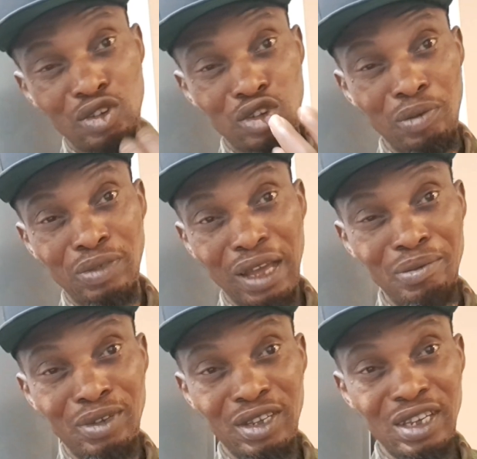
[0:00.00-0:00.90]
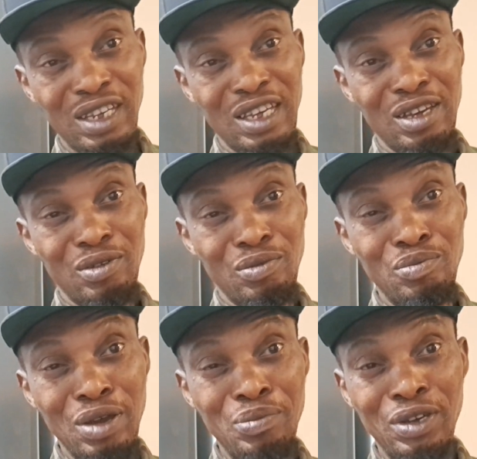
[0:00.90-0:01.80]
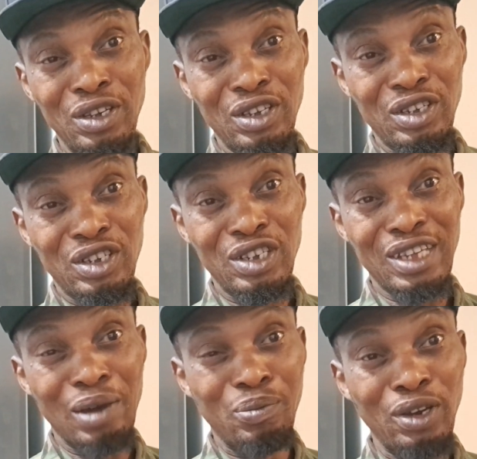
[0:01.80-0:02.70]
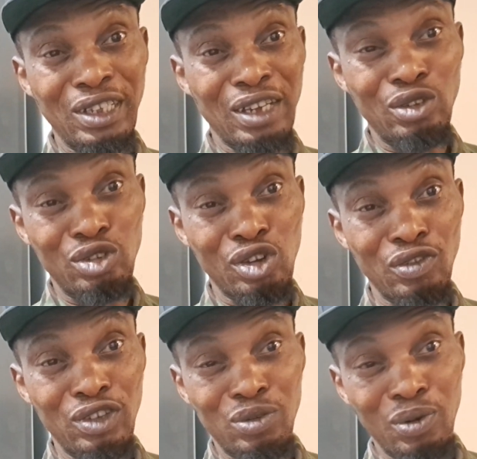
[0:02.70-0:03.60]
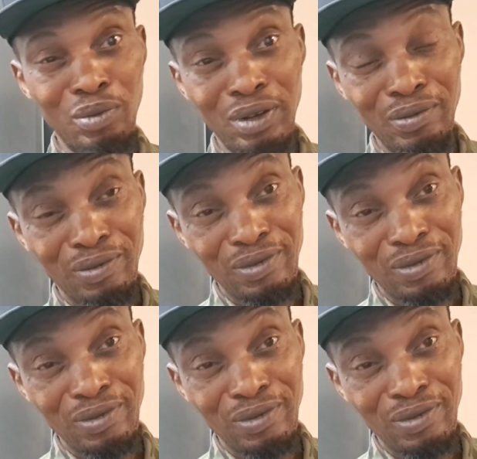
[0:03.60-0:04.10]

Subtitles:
Sometimes, maybe she's appointed to solve this problem.